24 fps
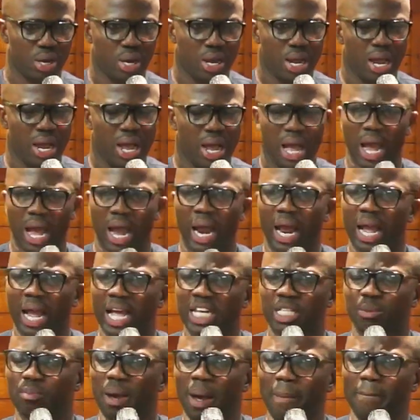And his
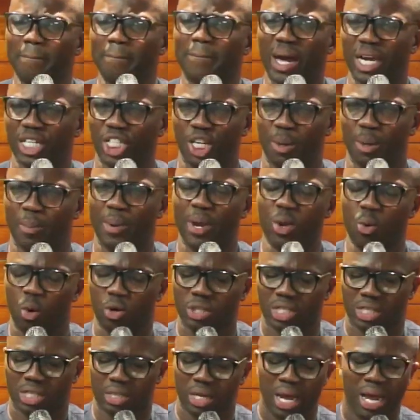membership, he was
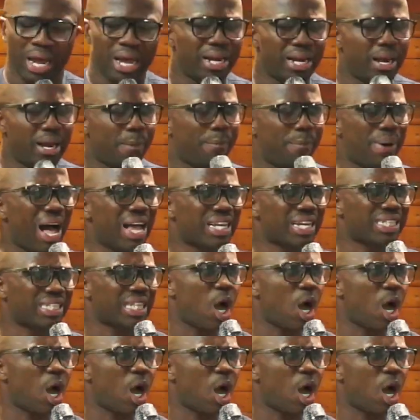the pastor